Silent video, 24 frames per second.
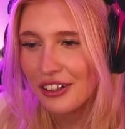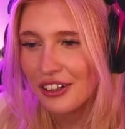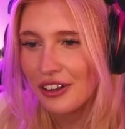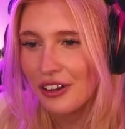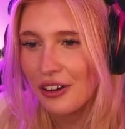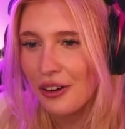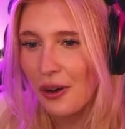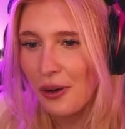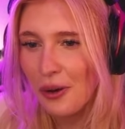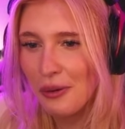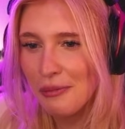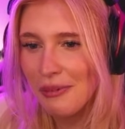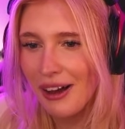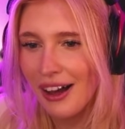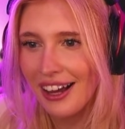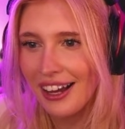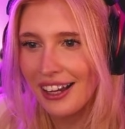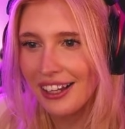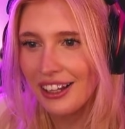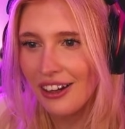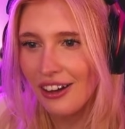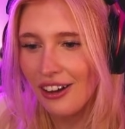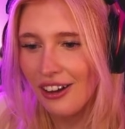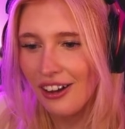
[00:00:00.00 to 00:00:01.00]
Oh my
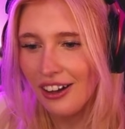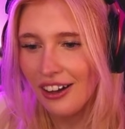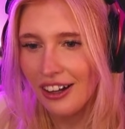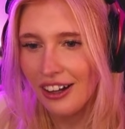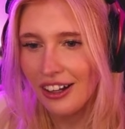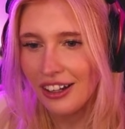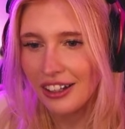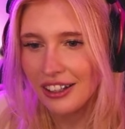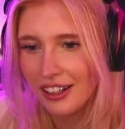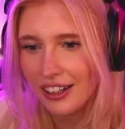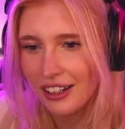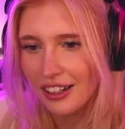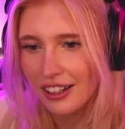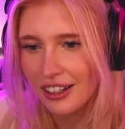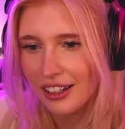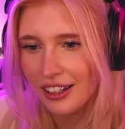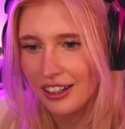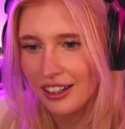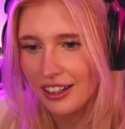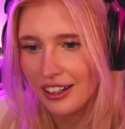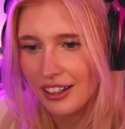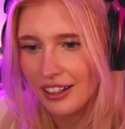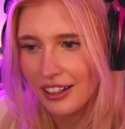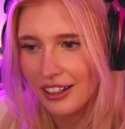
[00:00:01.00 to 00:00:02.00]
god! Okay,
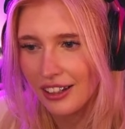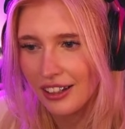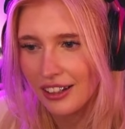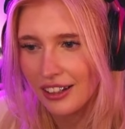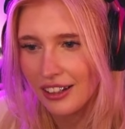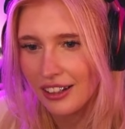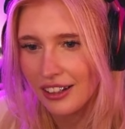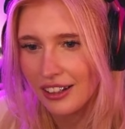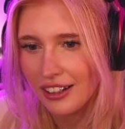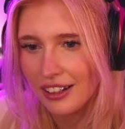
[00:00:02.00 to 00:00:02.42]
you, you, you, you.